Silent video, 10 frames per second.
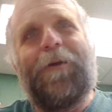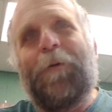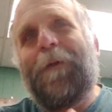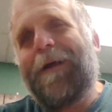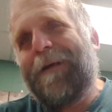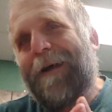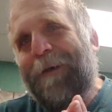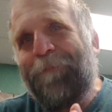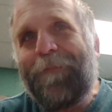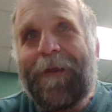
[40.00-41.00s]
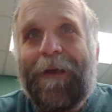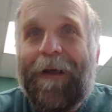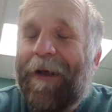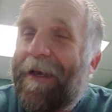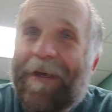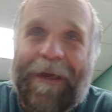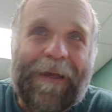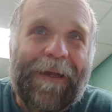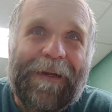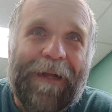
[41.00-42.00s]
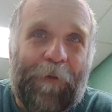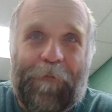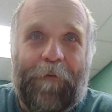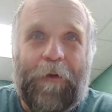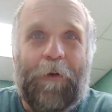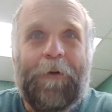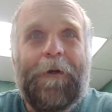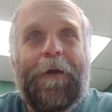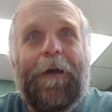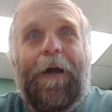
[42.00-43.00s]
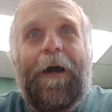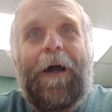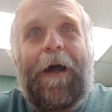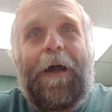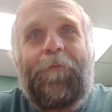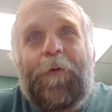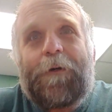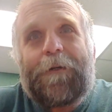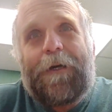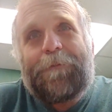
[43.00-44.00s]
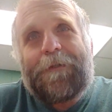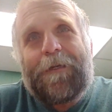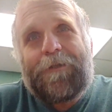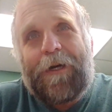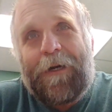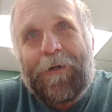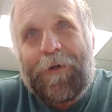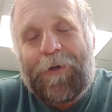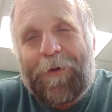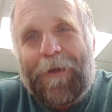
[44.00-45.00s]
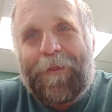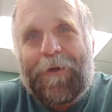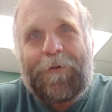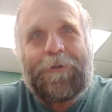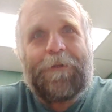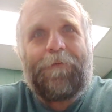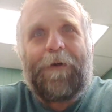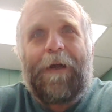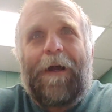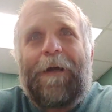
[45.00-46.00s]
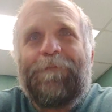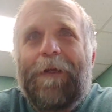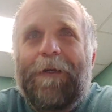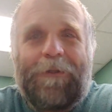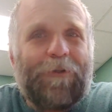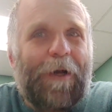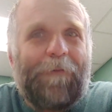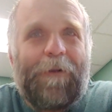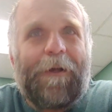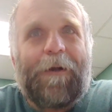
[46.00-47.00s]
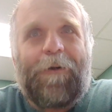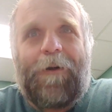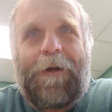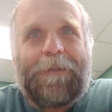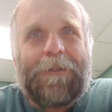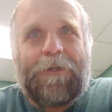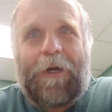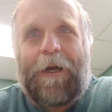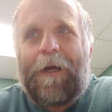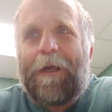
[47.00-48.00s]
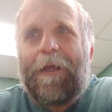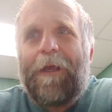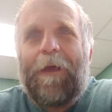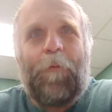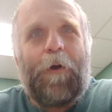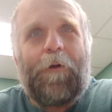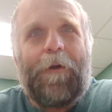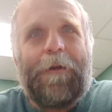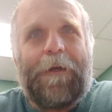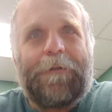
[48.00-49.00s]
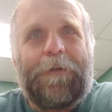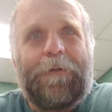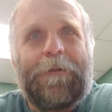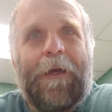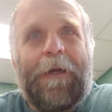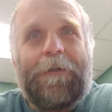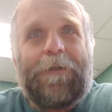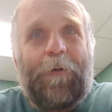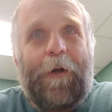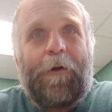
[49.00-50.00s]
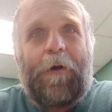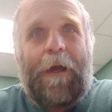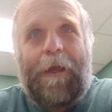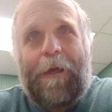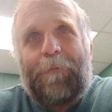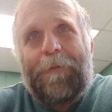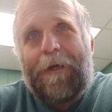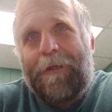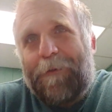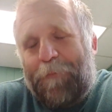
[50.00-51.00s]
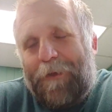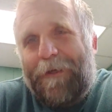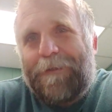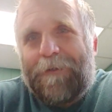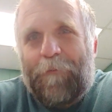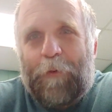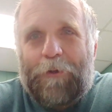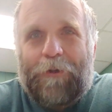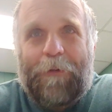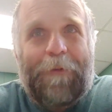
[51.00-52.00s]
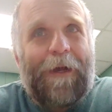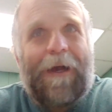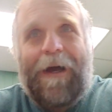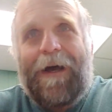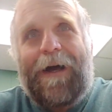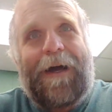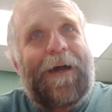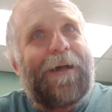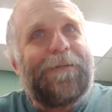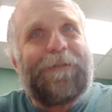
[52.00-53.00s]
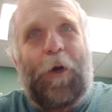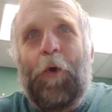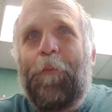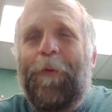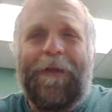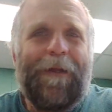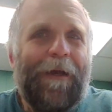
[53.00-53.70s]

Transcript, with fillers: you're my God. I can't get enough of you. I've worked up such a hunger and thirst for God traveling across dry and weary deserts. So here I am in the place of worship, eyes open,